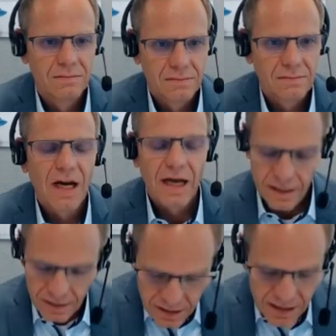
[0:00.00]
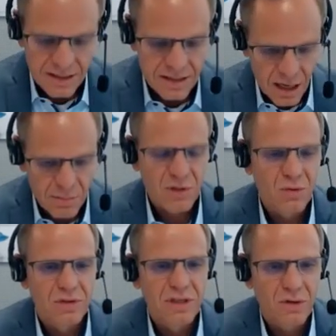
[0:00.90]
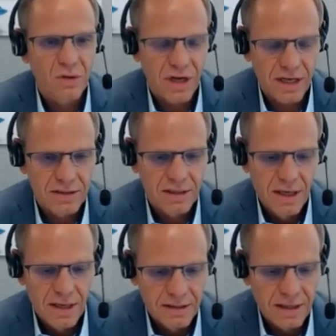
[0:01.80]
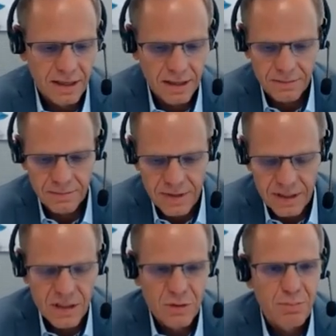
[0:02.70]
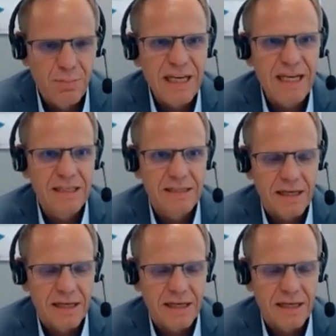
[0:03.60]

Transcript: correct? This is absolutely correct. The, the speed